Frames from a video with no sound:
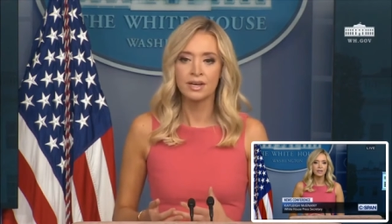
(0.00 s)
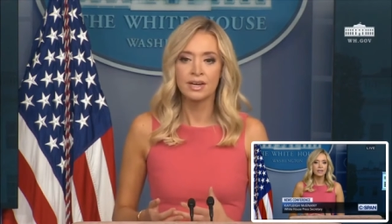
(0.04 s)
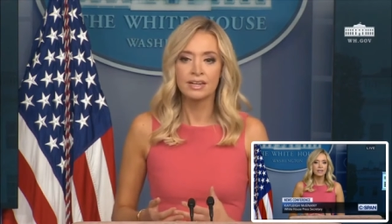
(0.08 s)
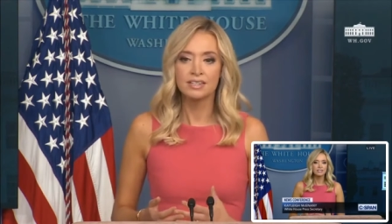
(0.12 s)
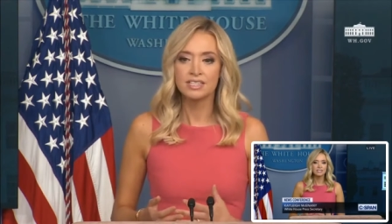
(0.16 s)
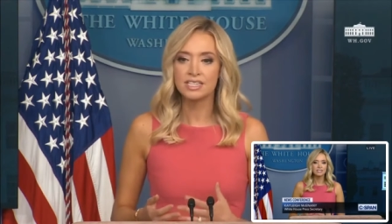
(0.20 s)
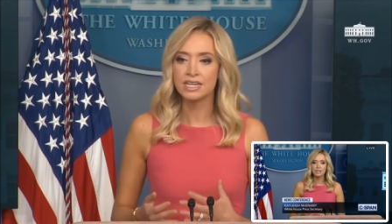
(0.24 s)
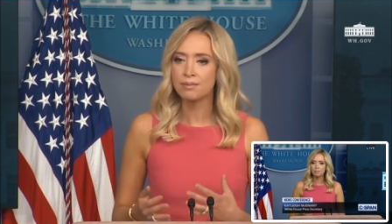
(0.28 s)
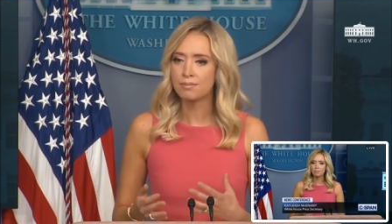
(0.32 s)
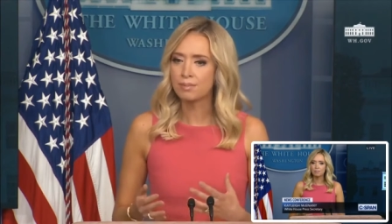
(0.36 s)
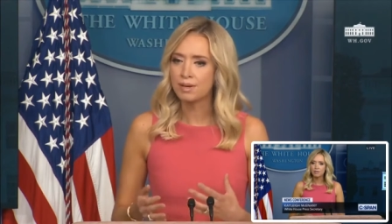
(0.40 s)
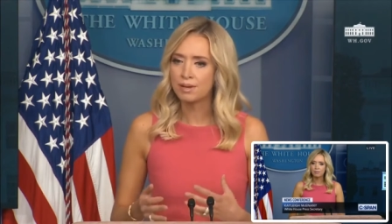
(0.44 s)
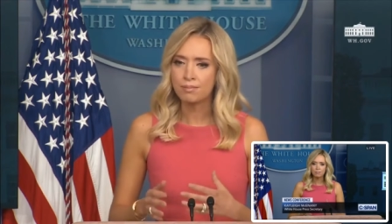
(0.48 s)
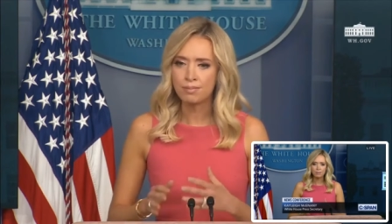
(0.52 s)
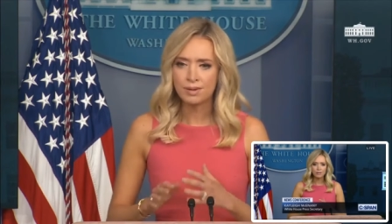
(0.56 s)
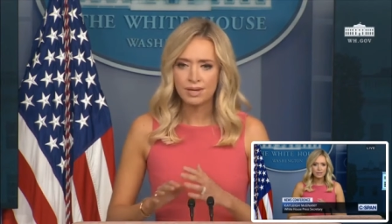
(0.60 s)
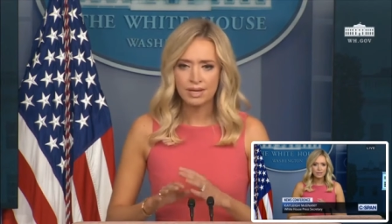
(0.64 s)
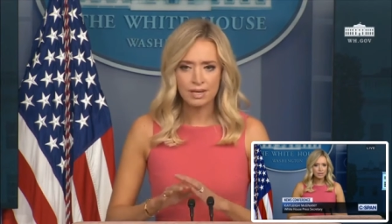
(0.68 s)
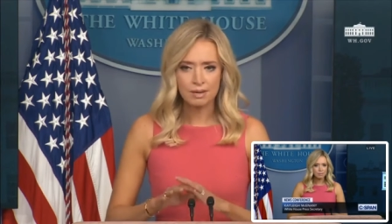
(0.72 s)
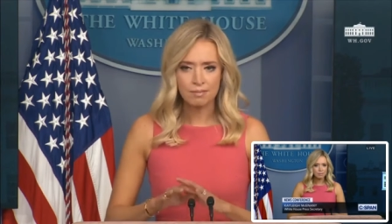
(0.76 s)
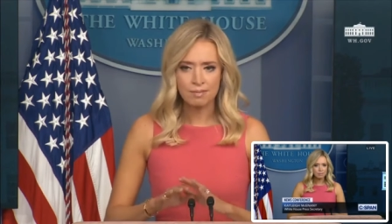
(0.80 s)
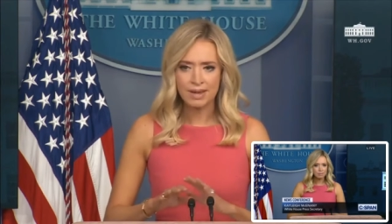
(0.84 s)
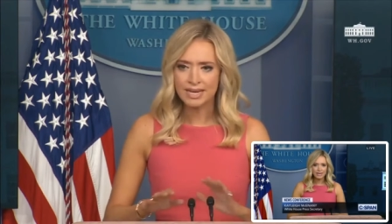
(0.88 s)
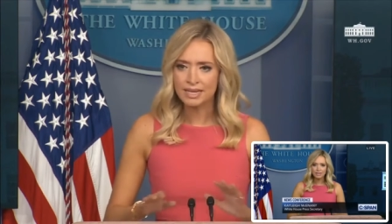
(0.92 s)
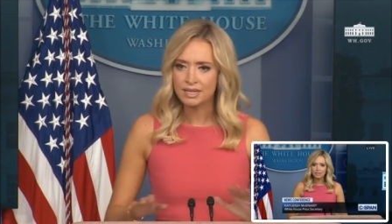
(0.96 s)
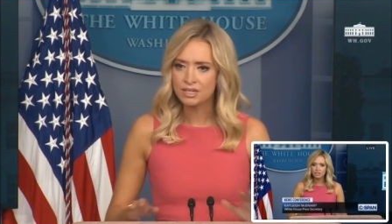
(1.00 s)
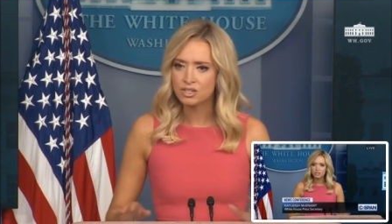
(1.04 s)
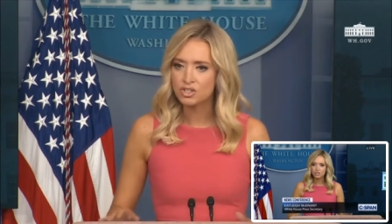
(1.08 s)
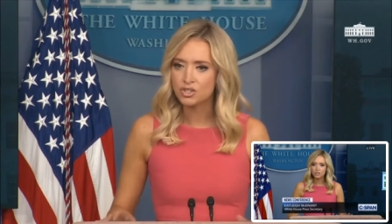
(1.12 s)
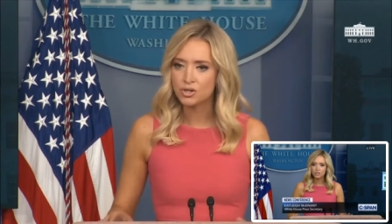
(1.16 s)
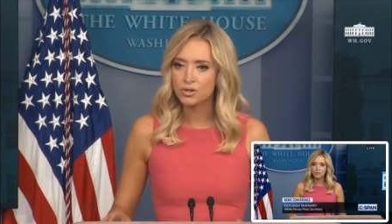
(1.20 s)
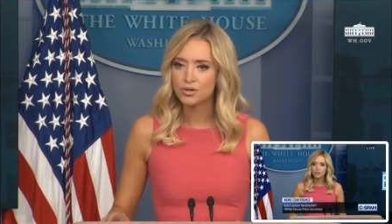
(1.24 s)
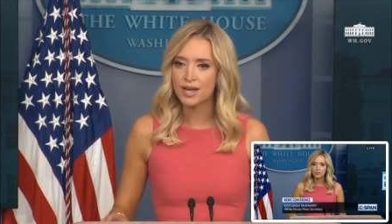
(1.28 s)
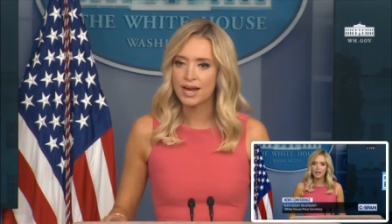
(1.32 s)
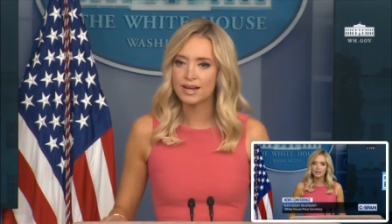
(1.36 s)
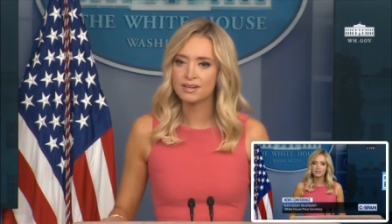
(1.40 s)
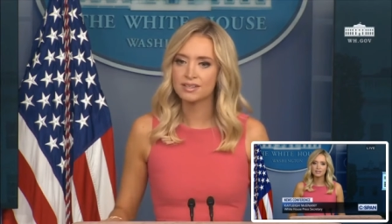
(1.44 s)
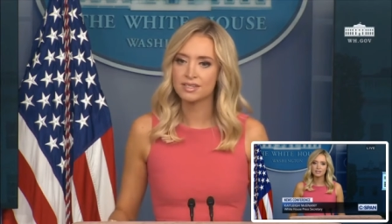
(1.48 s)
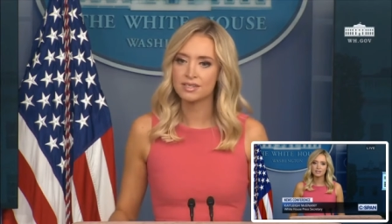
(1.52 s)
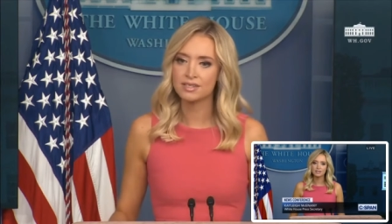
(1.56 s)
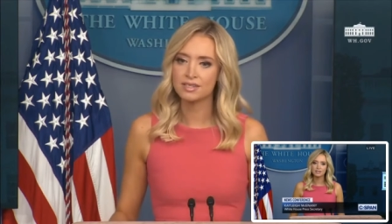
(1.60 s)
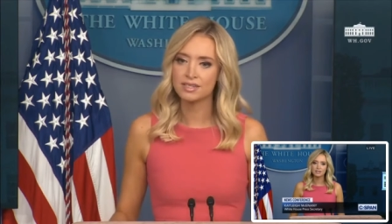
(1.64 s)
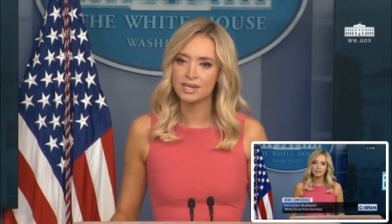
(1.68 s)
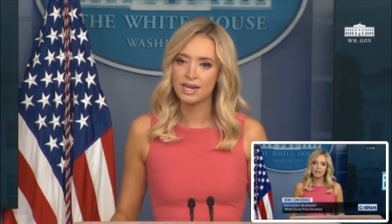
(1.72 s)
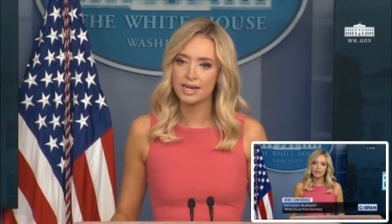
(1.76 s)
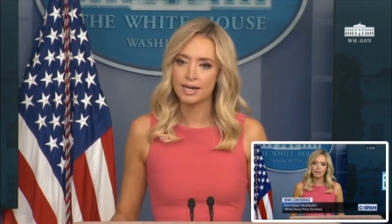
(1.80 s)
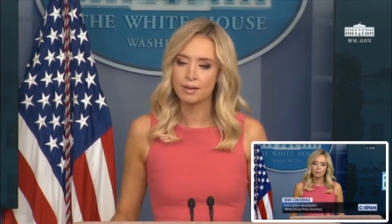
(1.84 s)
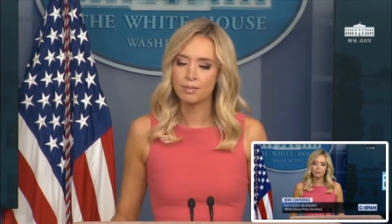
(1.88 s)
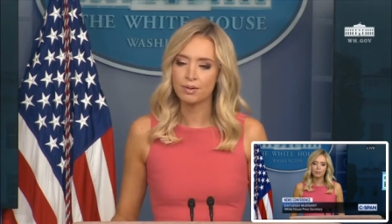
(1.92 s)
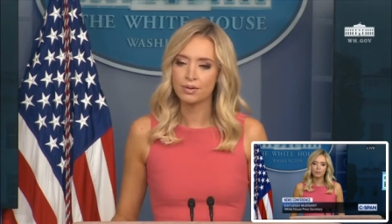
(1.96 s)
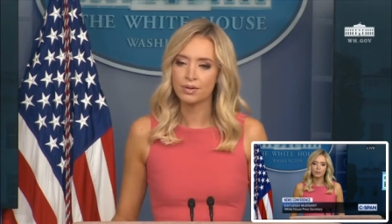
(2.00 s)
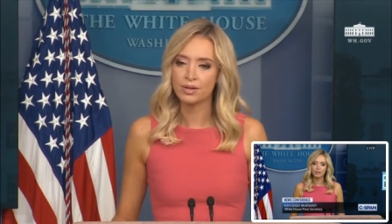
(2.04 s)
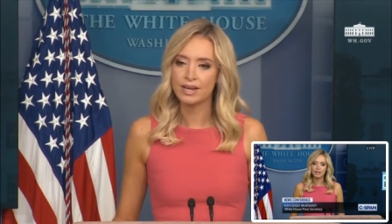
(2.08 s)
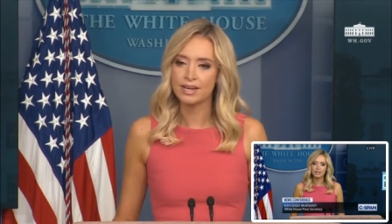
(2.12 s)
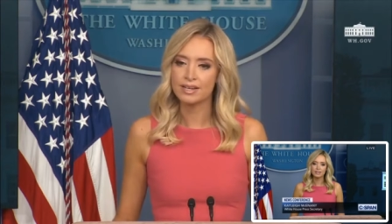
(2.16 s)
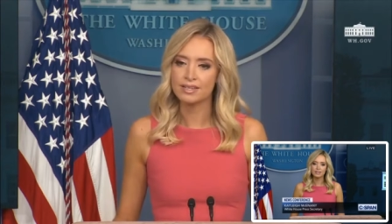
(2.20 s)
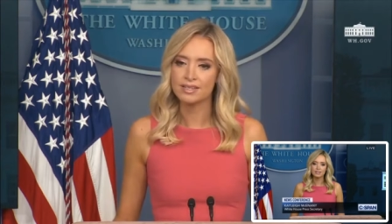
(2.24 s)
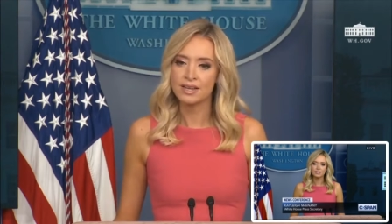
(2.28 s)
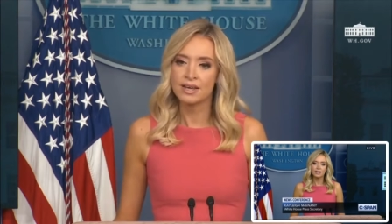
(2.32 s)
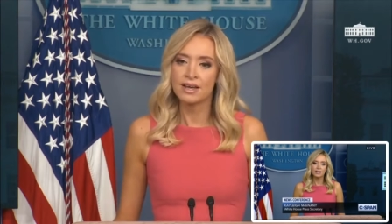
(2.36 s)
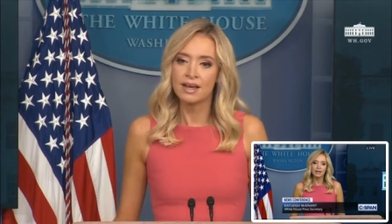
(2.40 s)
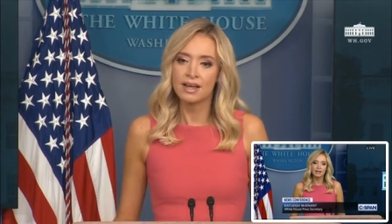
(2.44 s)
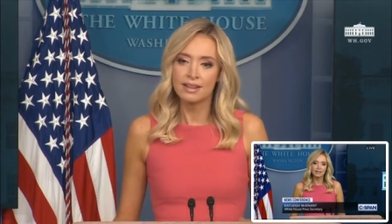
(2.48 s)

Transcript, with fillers: TPP, making sure that didn't take place,